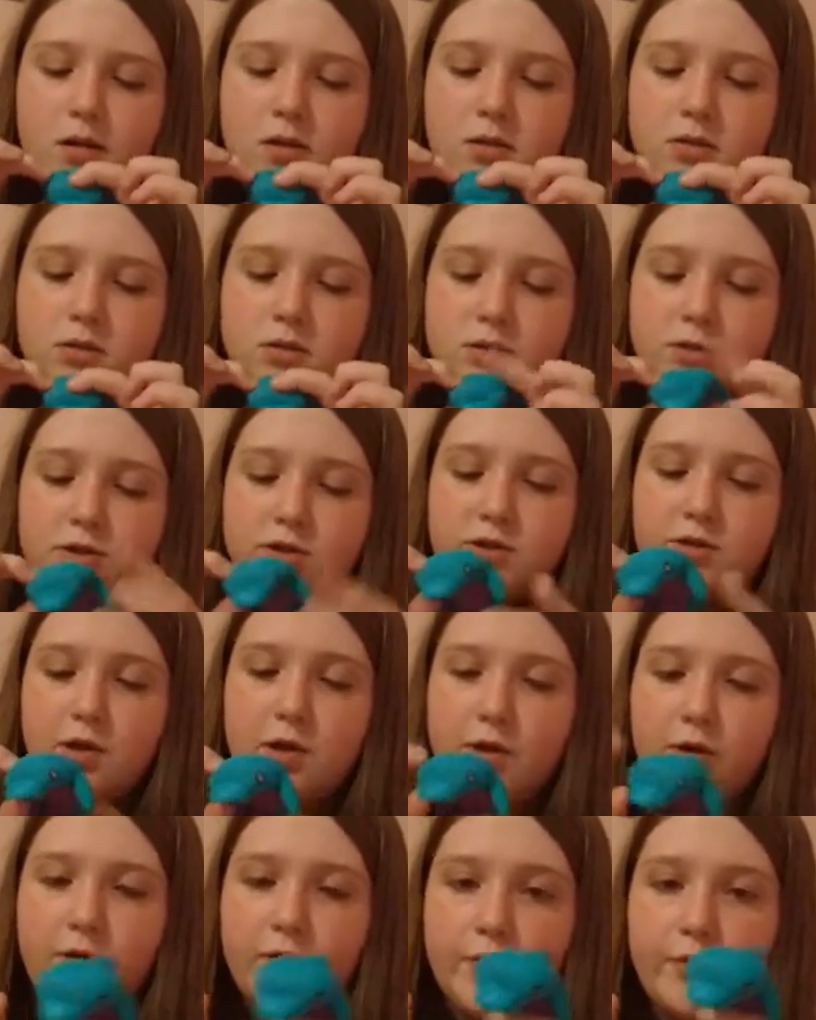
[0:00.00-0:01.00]

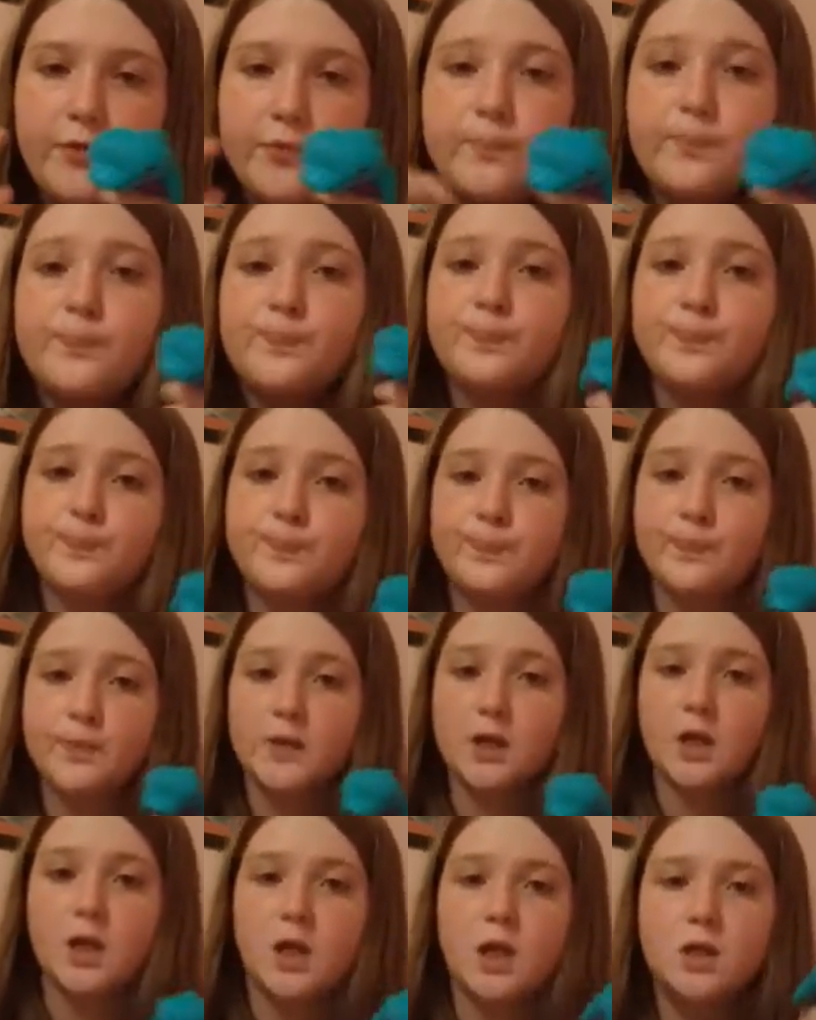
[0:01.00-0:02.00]
So
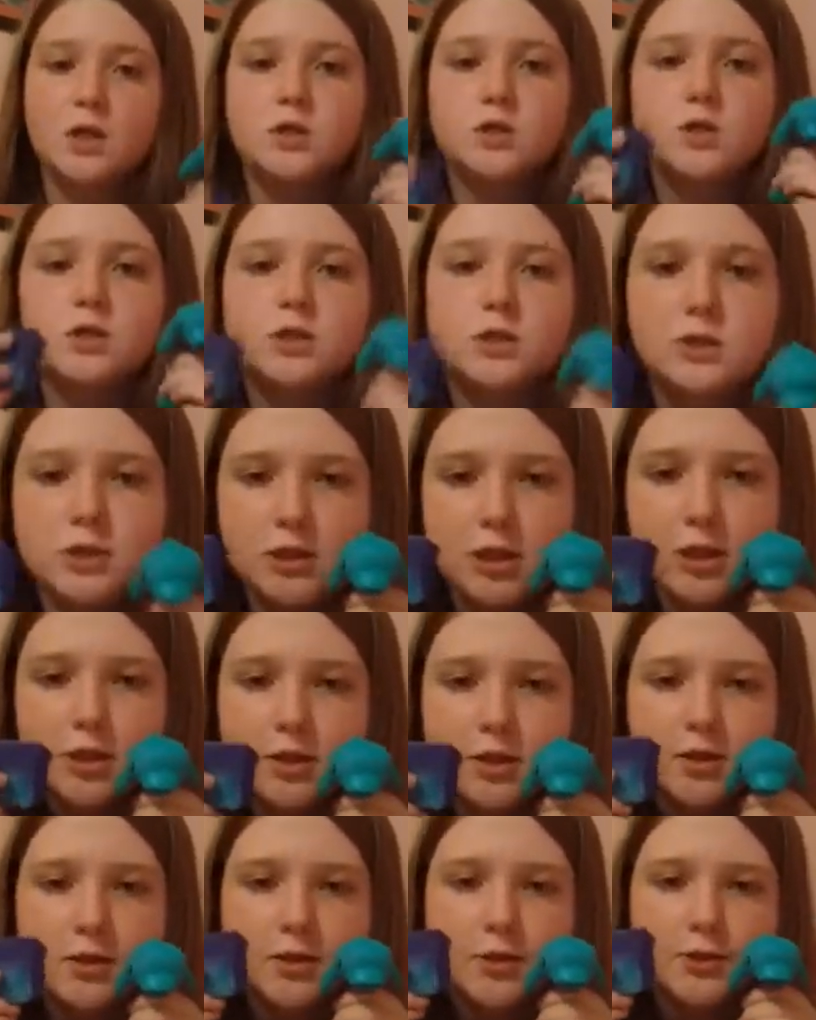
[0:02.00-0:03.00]
3,
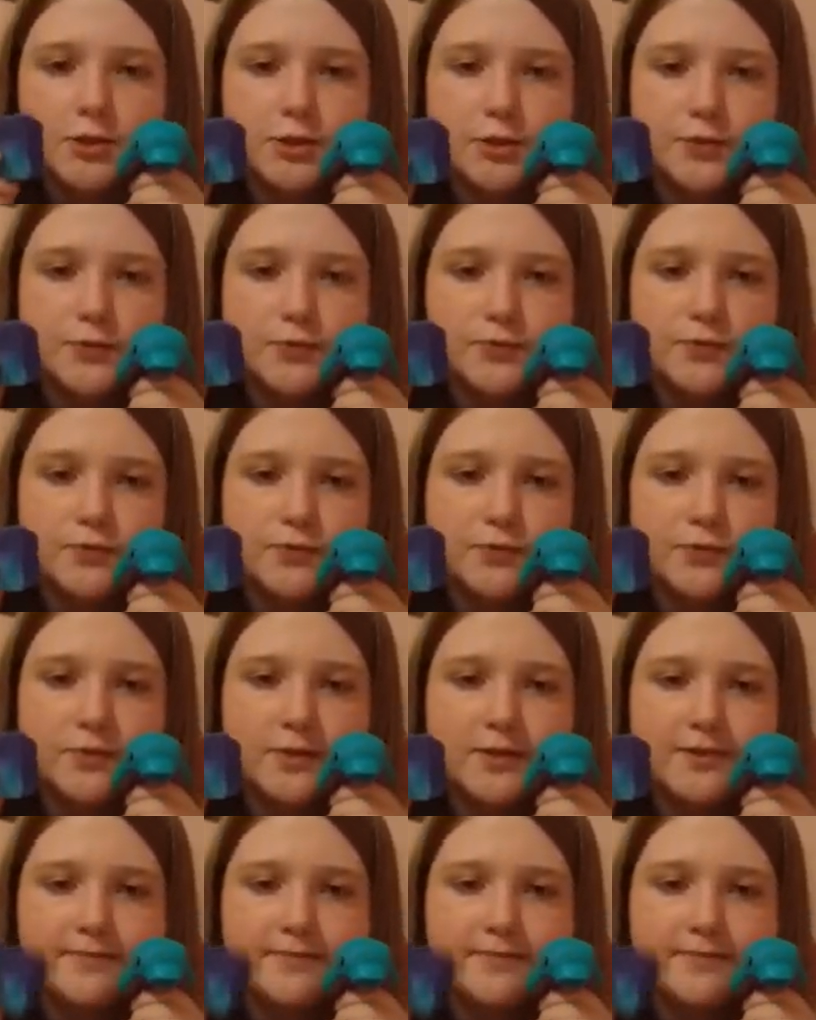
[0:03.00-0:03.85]
2, 1.